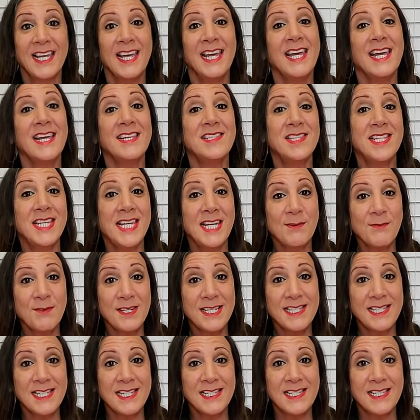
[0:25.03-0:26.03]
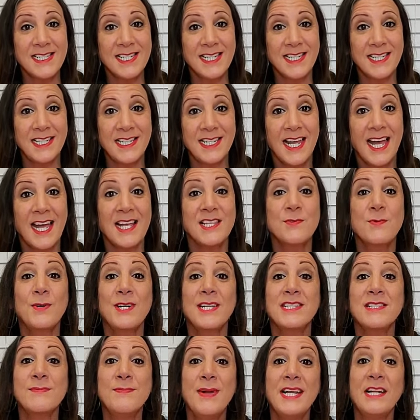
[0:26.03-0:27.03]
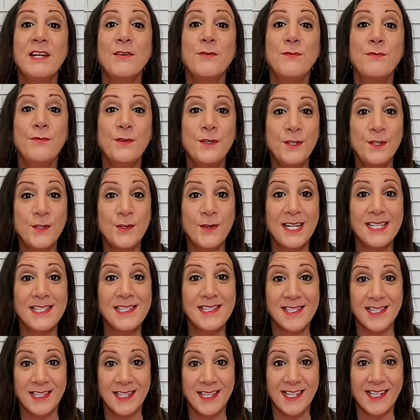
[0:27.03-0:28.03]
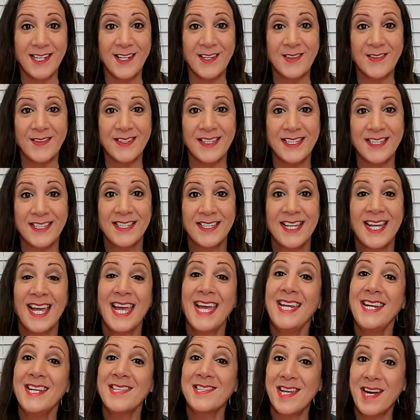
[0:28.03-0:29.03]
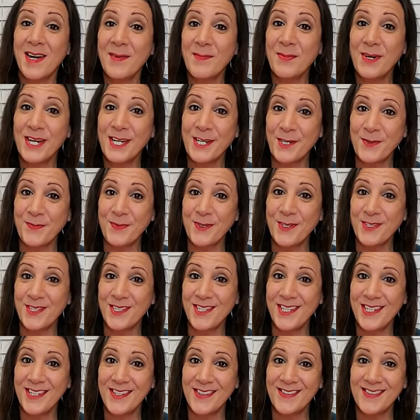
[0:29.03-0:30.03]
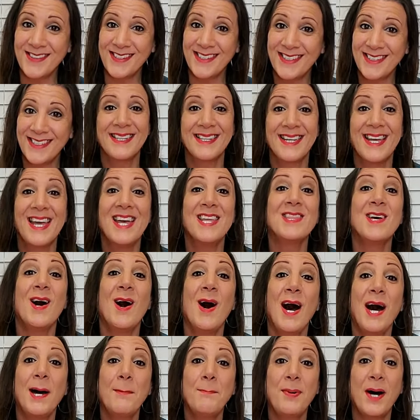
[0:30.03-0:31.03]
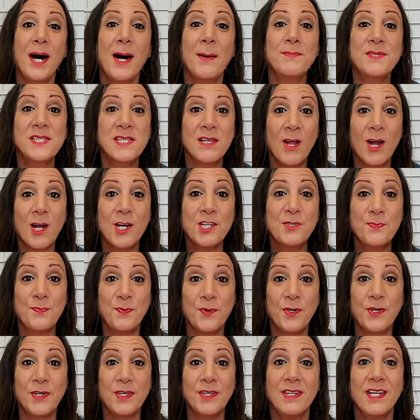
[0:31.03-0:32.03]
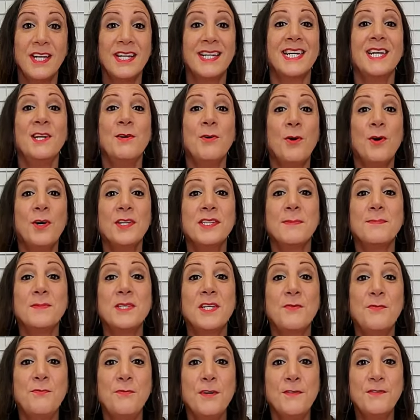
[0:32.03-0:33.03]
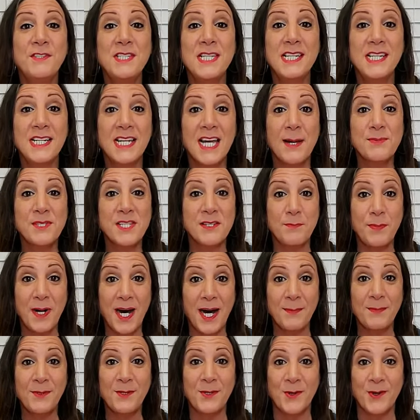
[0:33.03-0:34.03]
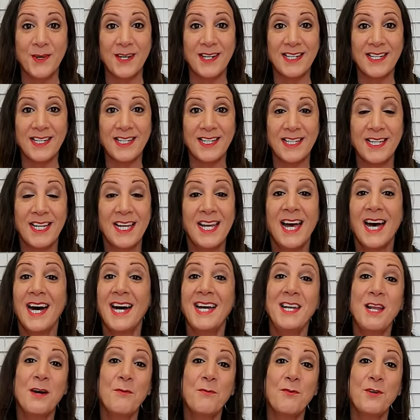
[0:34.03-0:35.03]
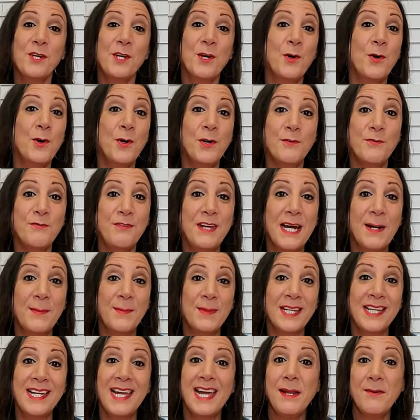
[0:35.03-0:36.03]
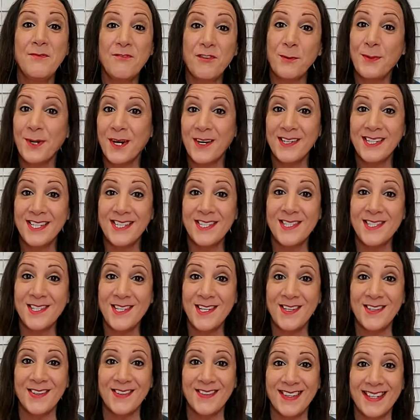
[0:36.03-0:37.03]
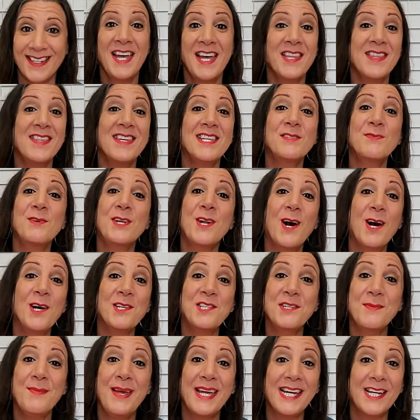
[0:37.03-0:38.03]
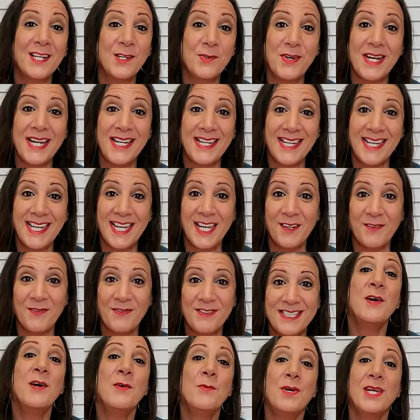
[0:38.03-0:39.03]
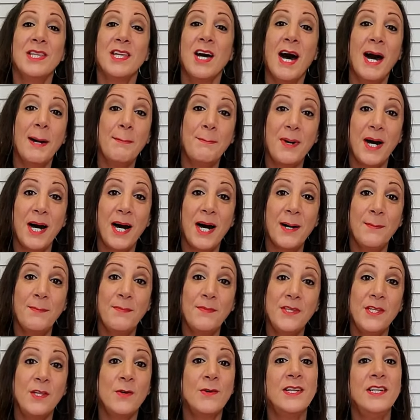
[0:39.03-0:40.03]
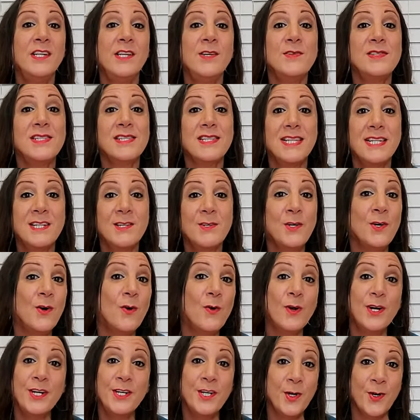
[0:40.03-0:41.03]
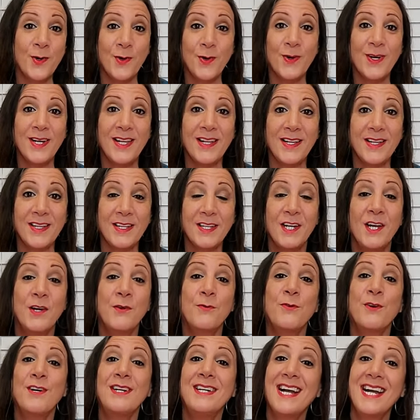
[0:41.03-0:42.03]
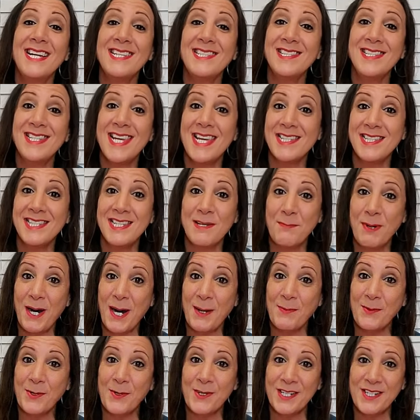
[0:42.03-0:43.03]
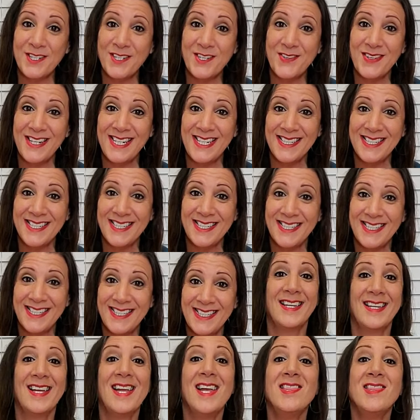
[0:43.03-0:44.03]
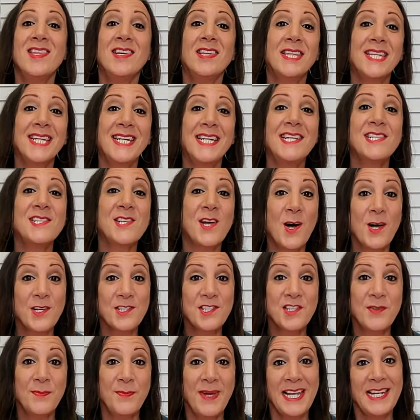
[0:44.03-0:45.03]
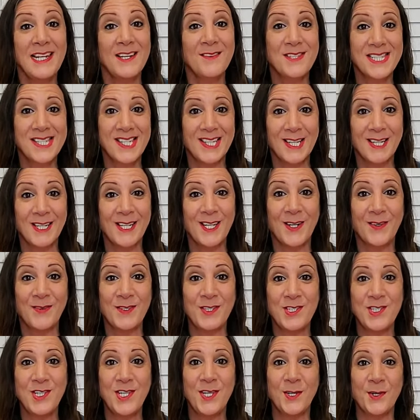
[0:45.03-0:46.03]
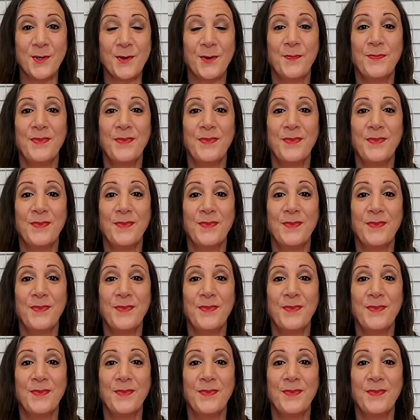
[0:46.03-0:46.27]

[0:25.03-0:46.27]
It's heat resistant as well as made of food grade silicone, and it's unbreakable too. The Hot Pop's large bowl can hold up to 15 cups of popcorn, enough for your whole family and for parties too. This would also make a great gift. With Hot Pop, you can use little or no oil for a nice tasty popcorn treat. The lid is also made of silicone too.